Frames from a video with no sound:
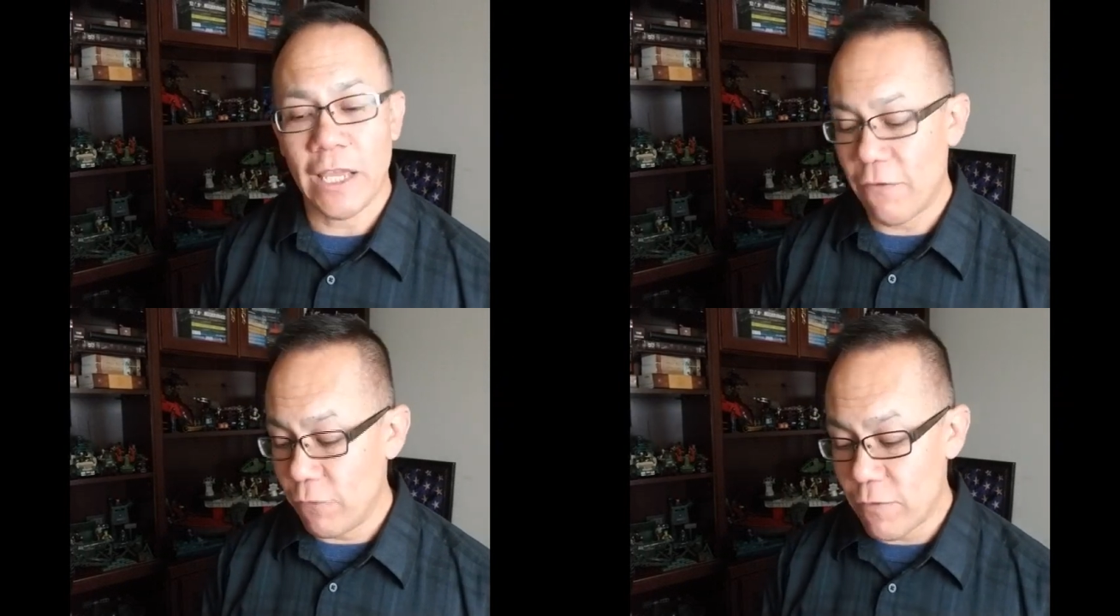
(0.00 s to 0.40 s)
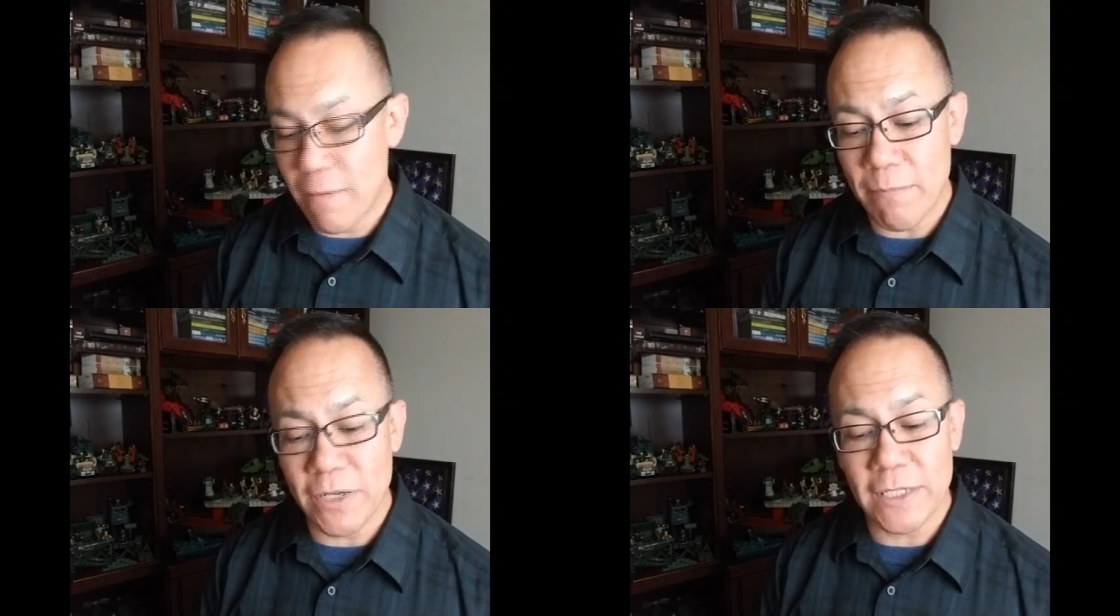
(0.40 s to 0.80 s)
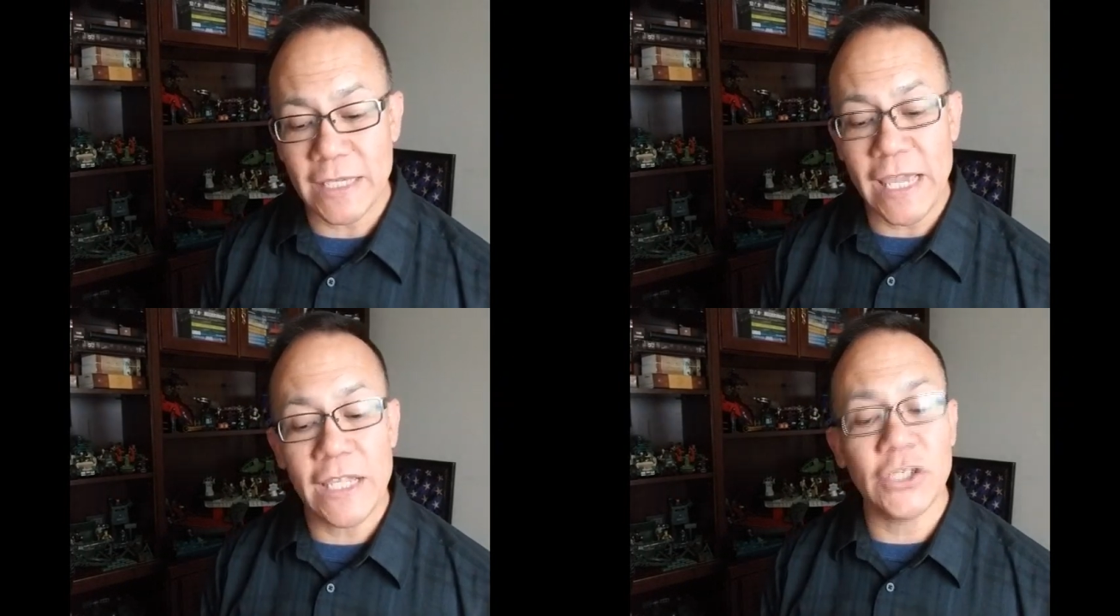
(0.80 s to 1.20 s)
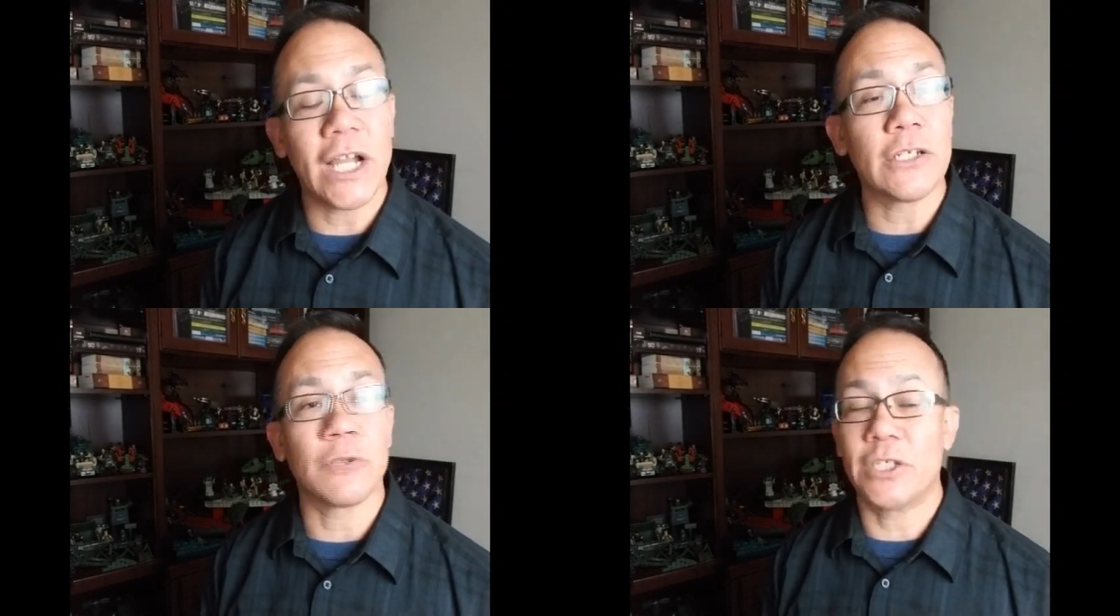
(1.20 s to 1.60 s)
If we remember this in
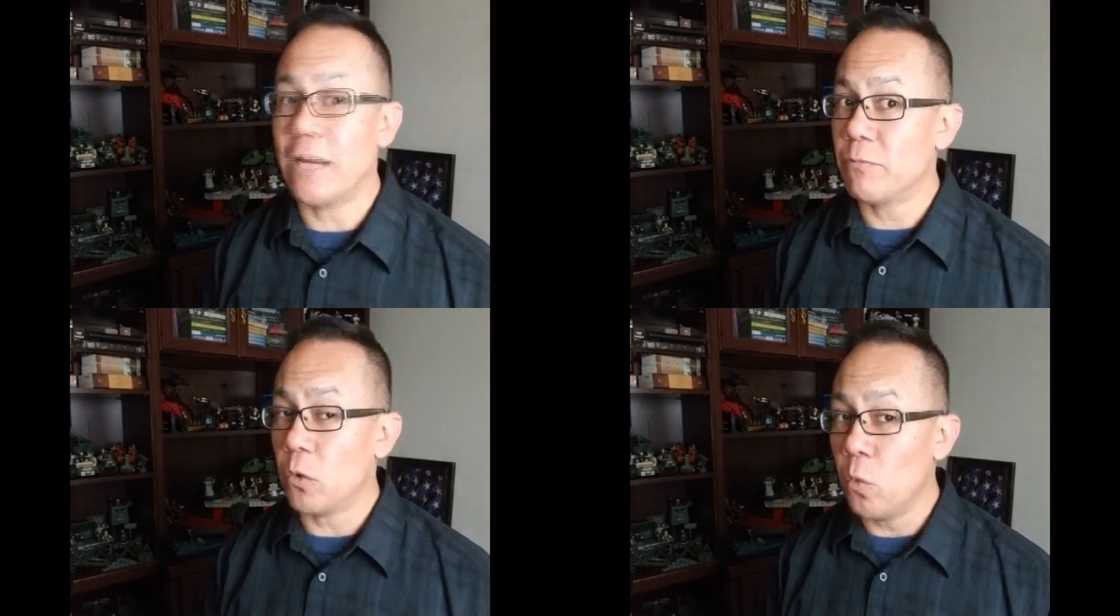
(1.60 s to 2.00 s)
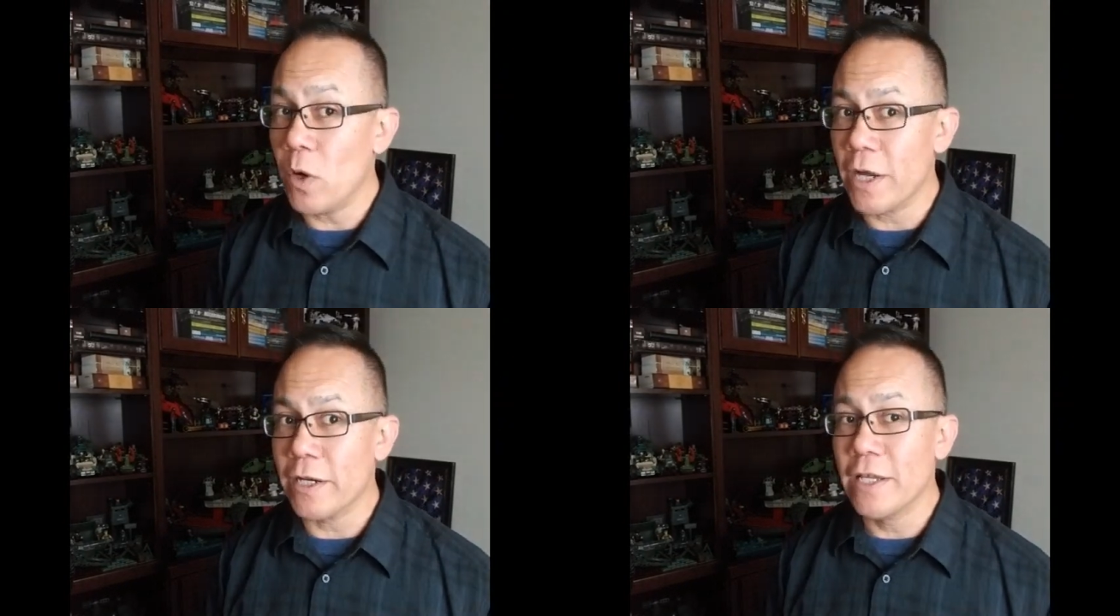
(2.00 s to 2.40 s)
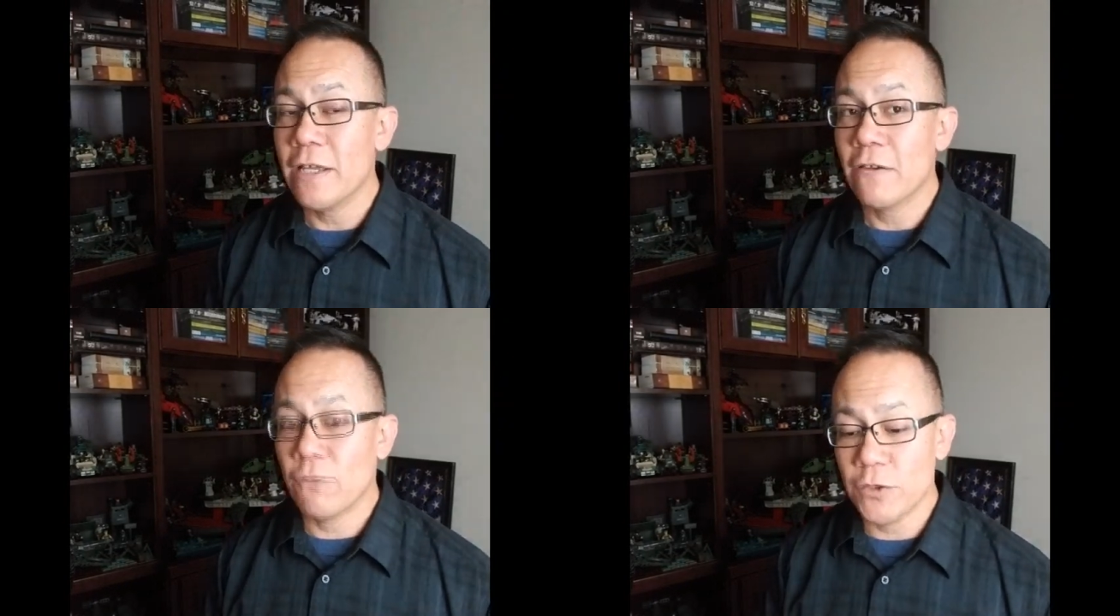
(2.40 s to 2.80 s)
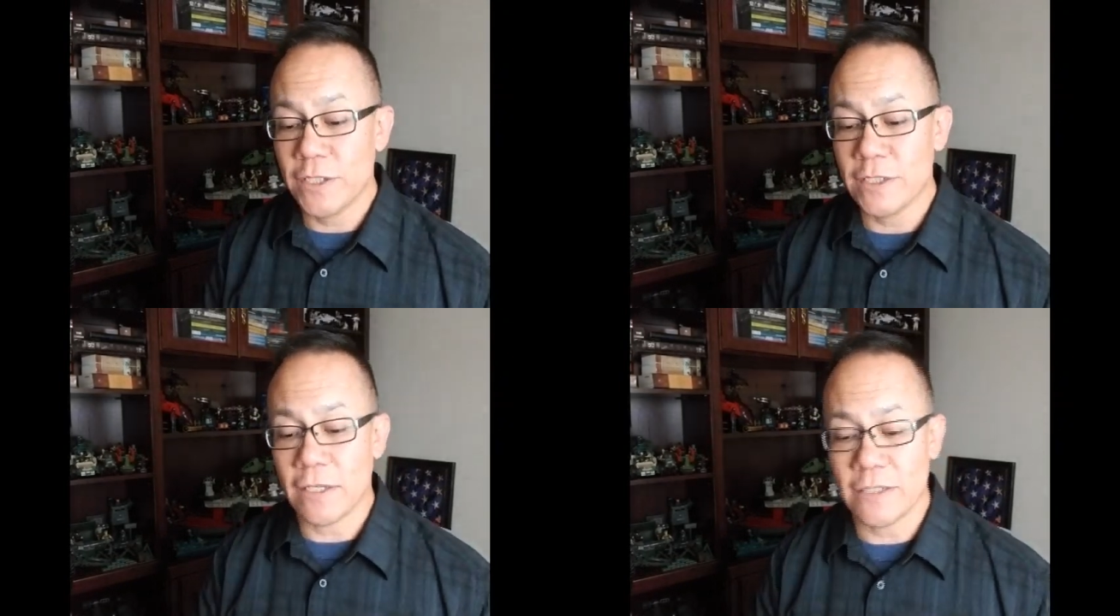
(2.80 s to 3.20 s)
Joshua chapter 1,
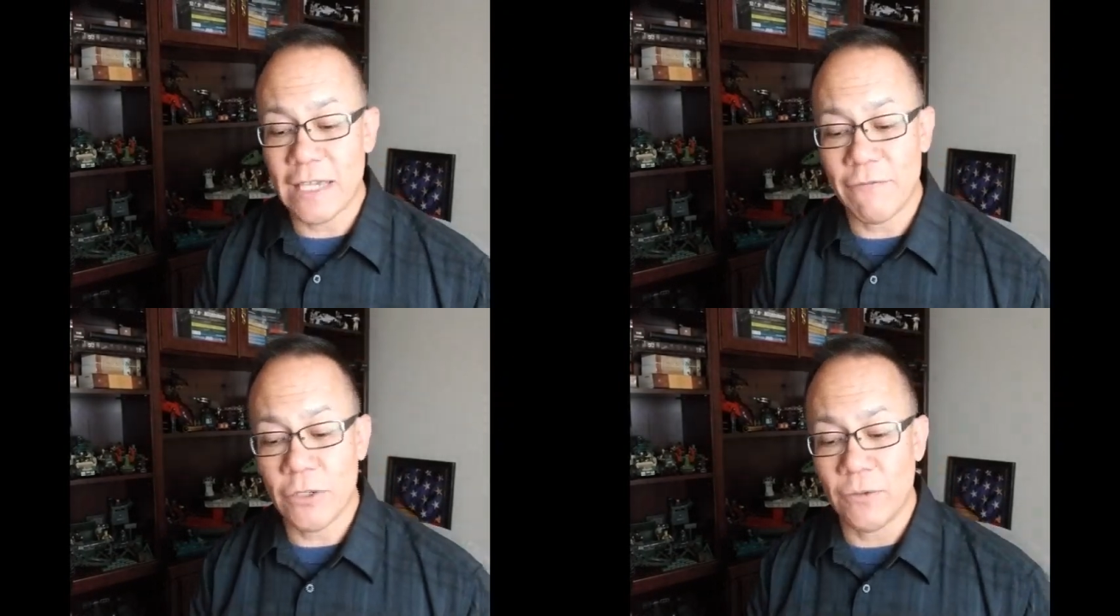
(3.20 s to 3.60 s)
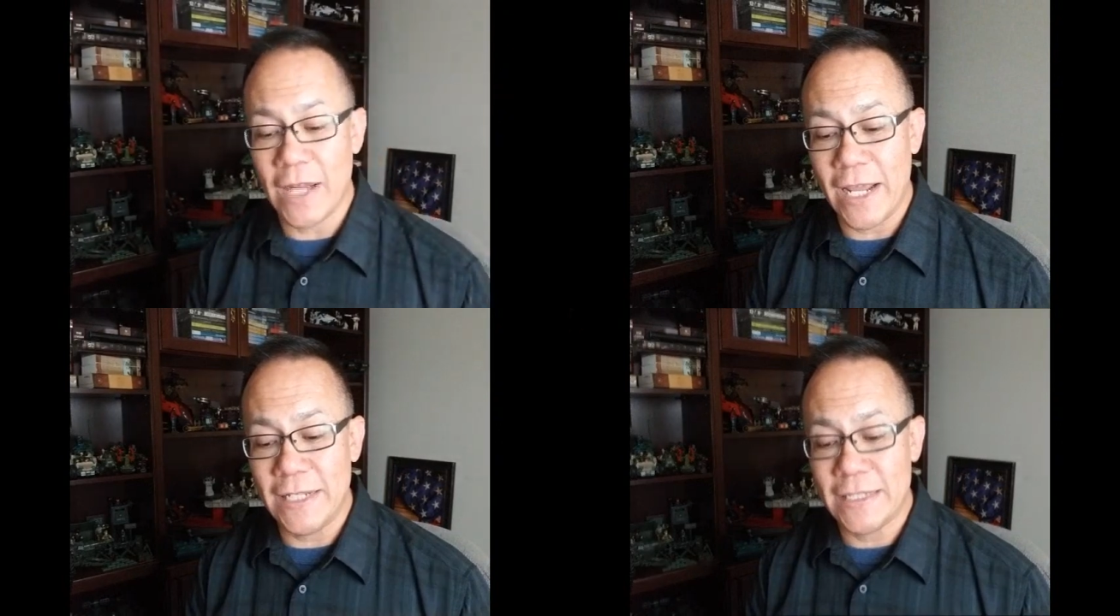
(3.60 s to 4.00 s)
verses 7 through 9, he